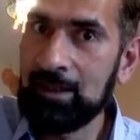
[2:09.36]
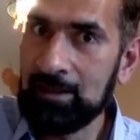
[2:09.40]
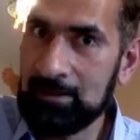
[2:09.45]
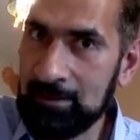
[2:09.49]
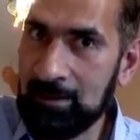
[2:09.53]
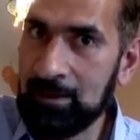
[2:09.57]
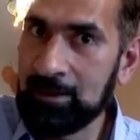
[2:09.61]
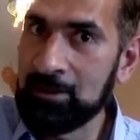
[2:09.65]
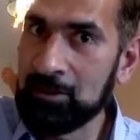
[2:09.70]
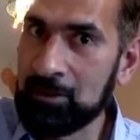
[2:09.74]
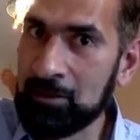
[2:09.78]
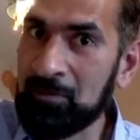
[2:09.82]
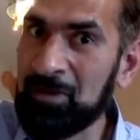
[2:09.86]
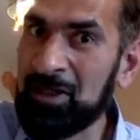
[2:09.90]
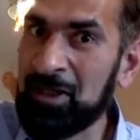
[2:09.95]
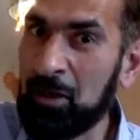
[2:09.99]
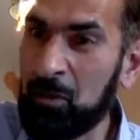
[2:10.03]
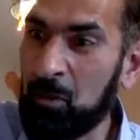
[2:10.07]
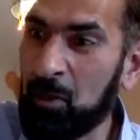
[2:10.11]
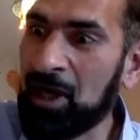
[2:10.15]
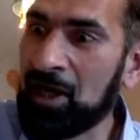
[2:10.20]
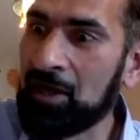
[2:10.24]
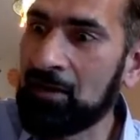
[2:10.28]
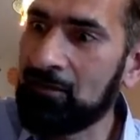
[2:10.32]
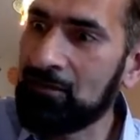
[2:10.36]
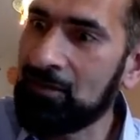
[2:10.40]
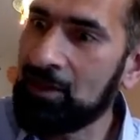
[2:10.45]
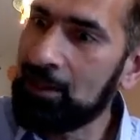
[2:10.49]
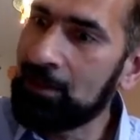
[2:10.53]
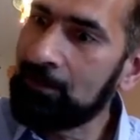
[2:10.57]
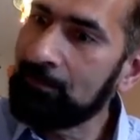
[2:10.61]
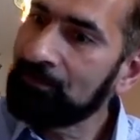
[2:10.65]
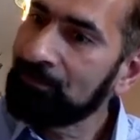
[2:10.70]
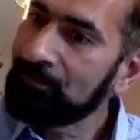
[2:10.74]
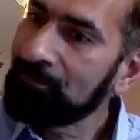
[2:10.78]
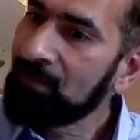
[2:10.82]
I need to be aware of
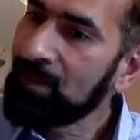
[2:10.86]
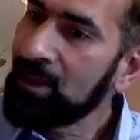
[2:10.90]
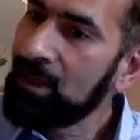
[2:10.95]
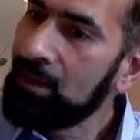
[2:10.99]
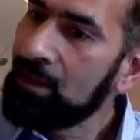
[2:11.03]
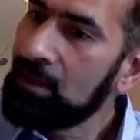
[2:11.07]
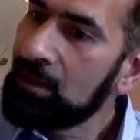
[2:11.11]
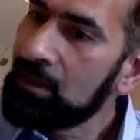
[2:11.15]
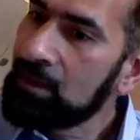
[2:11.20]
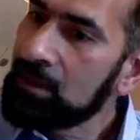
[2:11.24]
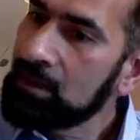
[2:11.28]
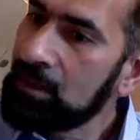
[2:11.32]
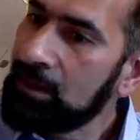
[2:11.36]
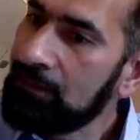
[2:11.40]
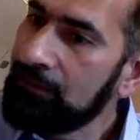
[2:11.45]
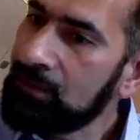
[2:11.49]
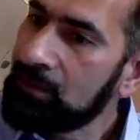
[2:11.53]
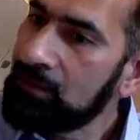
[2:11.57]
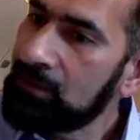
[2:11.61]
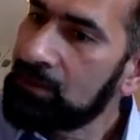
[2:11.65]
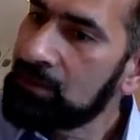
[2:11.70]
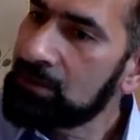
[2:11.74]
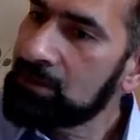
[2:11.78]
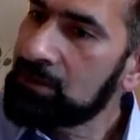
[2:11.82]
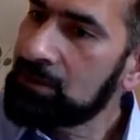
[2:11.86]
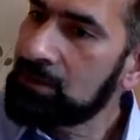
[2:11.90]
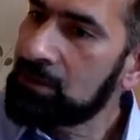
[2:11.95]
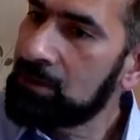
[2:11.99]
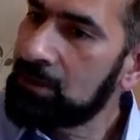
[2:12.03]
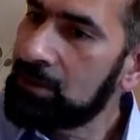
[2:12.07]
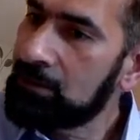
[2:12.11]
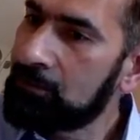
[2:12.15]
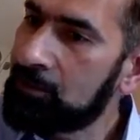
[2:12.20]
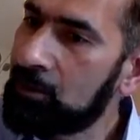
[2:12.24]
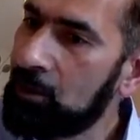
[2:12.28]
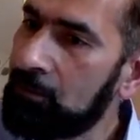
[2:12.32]
that. Give your answer to the
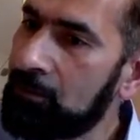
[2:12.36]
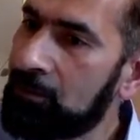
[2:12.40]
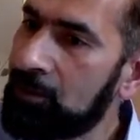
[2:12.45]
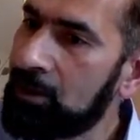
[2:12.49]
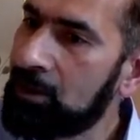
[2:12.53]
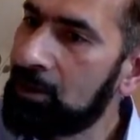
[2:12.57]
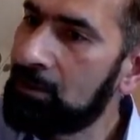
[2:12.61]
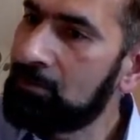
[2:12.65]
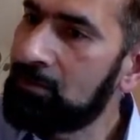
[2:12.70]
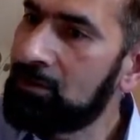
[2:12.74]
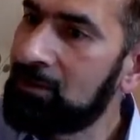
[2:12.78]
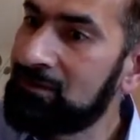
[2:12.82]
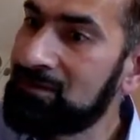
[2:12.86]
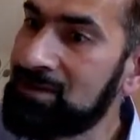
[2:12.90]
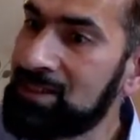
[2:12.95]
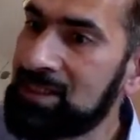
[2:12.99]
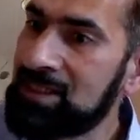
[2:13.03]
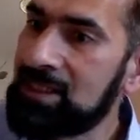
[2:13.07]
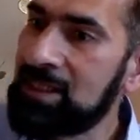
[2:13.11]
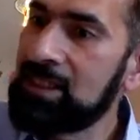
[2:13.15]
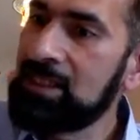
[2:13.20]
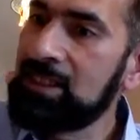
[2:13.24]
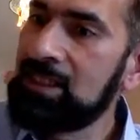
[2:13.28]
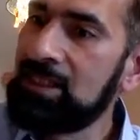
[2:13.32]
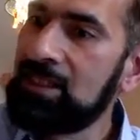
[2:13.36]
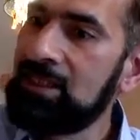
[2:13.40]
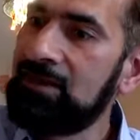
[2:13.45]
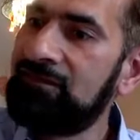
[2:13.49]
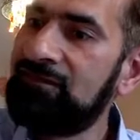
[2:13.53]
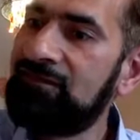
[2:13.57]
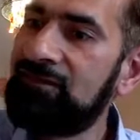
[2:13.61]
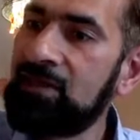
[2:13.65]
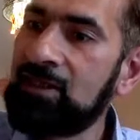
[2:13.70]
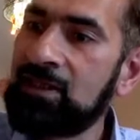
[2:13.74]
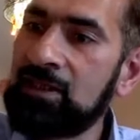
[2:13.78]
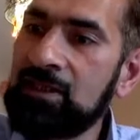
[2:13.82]
appropriate number of
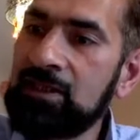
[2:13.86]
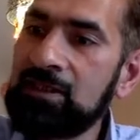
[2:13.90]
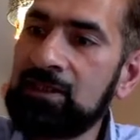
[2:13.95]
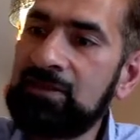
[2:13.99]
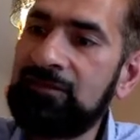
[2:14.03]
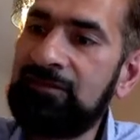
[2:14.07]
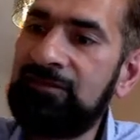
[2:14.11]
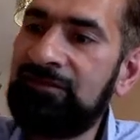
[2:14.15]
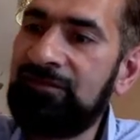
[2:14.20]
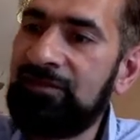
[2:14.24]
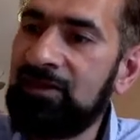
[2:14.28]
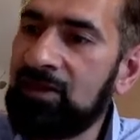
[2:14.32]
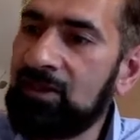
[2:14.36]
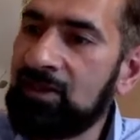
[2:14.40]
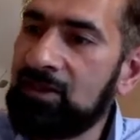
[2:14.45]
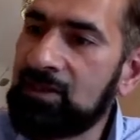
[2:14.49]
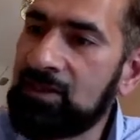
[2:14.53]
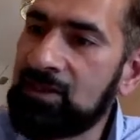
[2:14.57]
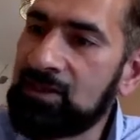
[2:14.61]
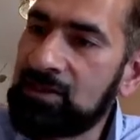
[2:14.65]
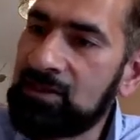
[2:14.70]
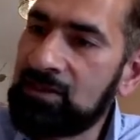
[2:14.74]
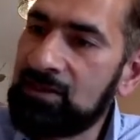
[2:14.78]
significant figures.